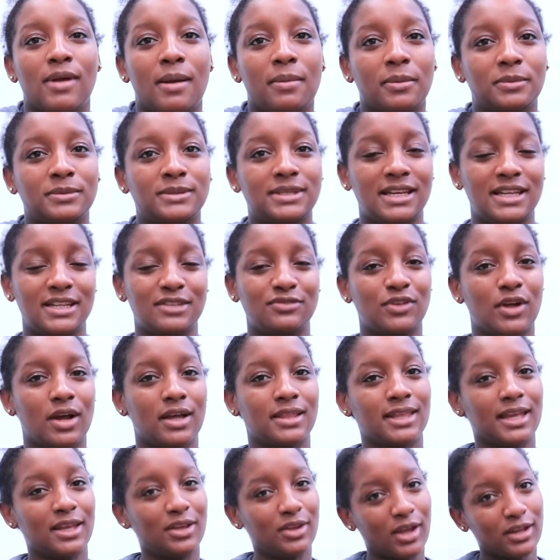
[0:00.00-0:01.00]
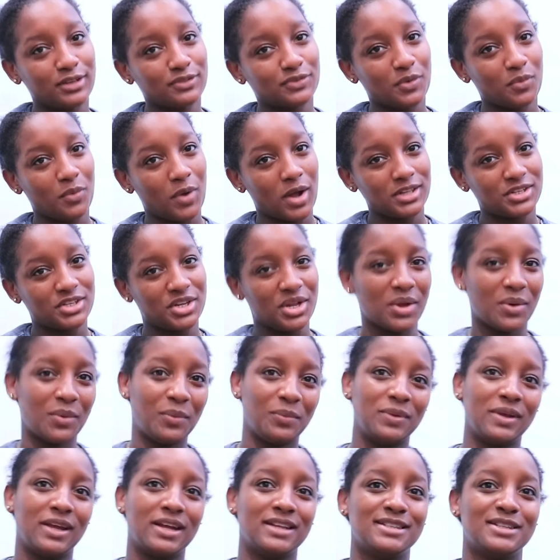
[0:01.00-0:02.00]
wrap up today's vlog thank you guys for watching i
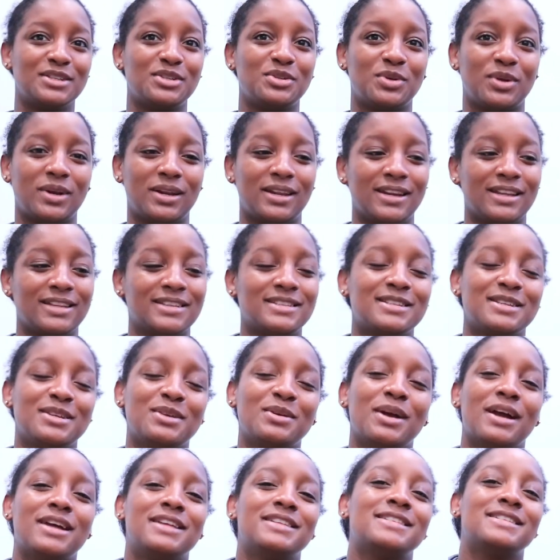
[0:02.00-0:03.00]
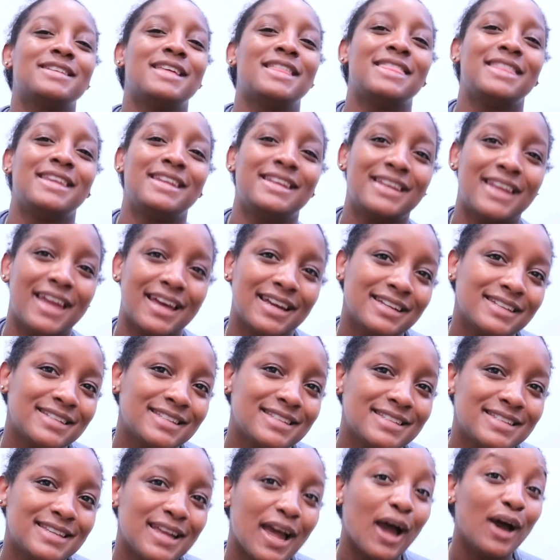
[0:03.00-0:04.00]
hope you guys enjoyed and i'll see you guys in the
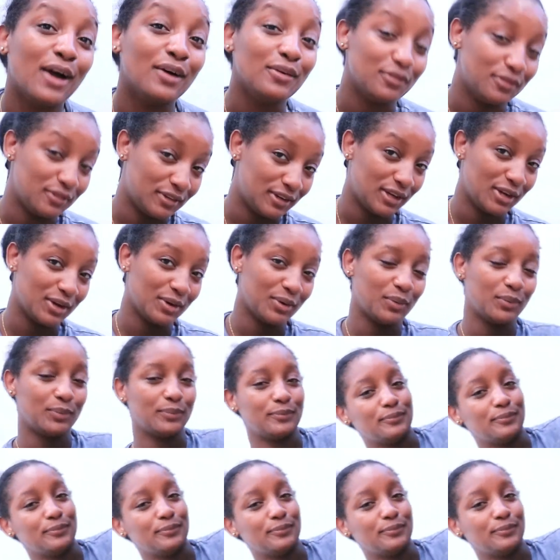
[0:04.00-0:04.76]
next video